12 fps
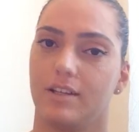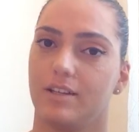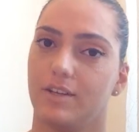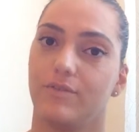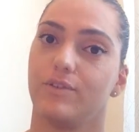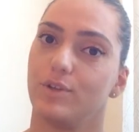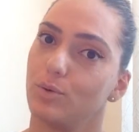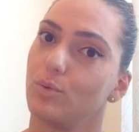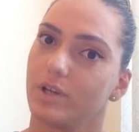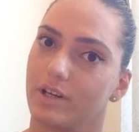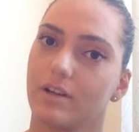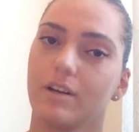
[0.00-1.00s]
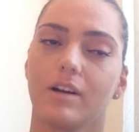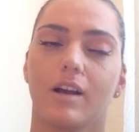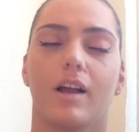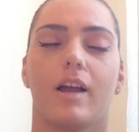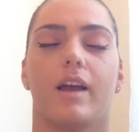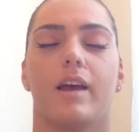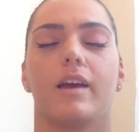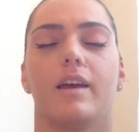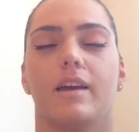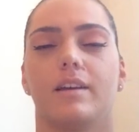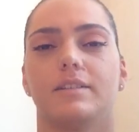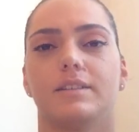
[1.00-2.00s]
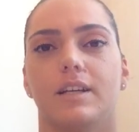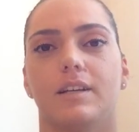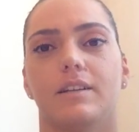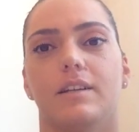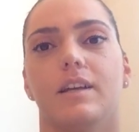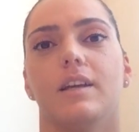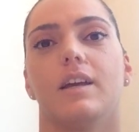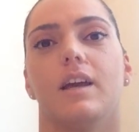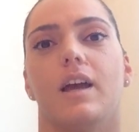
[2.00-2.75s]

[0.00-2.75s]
if you were? And secondly,